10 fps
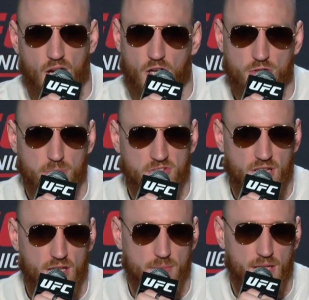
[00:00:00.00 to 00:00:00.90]

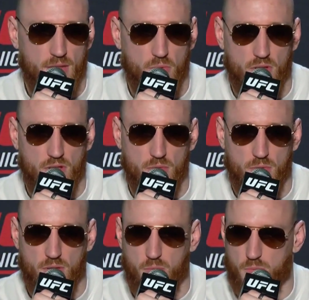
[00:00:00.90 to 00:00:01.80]
100%, man. We're
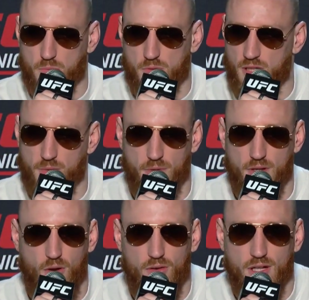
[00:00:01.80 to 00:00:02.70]
the only